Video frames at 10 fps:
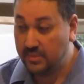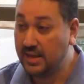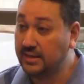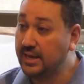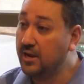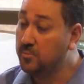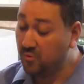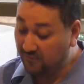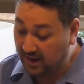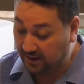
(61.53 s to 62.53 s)
that care
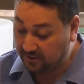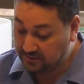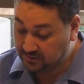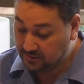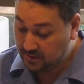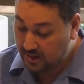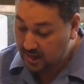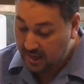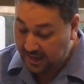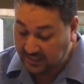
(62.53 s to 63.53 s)
providers
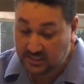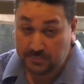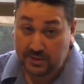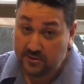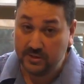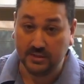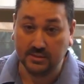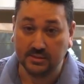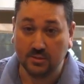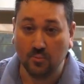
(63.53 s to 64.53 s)

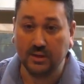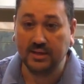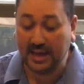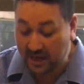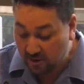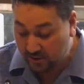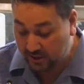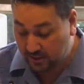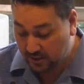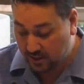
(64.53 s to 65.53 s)
experience when
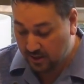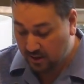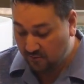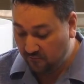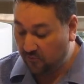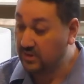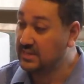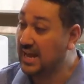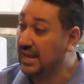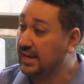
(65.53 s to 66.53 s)
caring for a
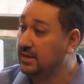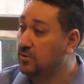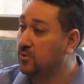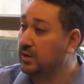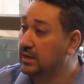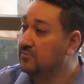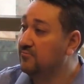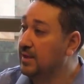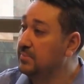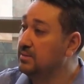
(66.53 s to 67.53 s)
dying or ill
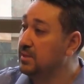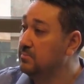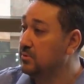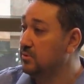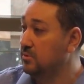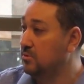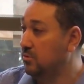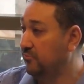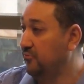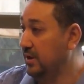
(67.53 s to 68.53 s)
family member
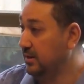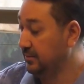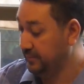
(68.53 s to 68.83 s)
or friend.